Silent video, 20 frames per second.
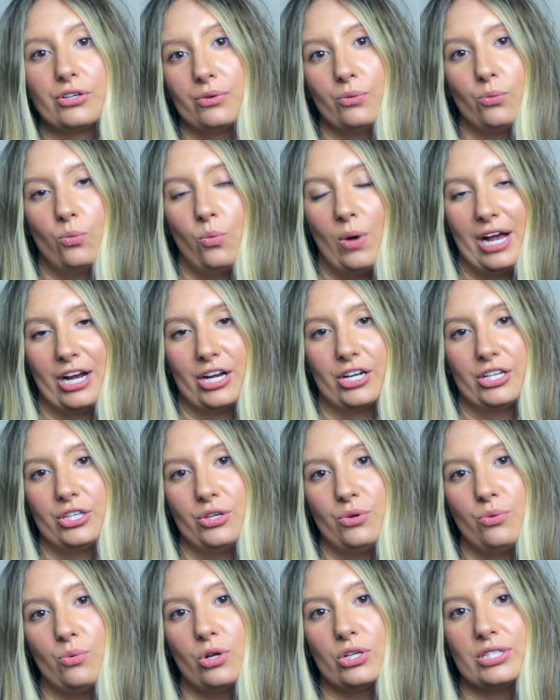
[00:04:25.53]
where
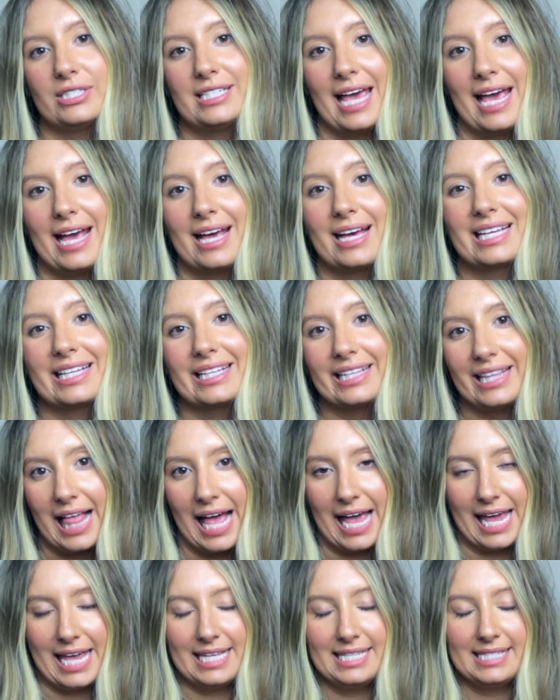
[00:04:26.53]
you will take
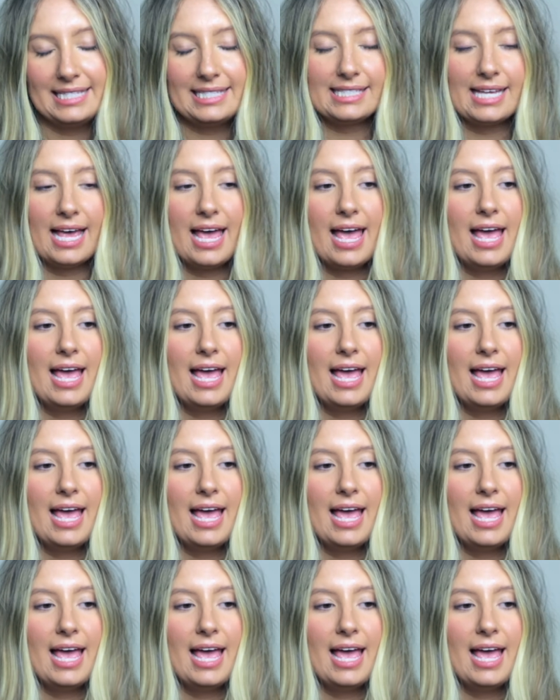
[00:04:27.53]
clients.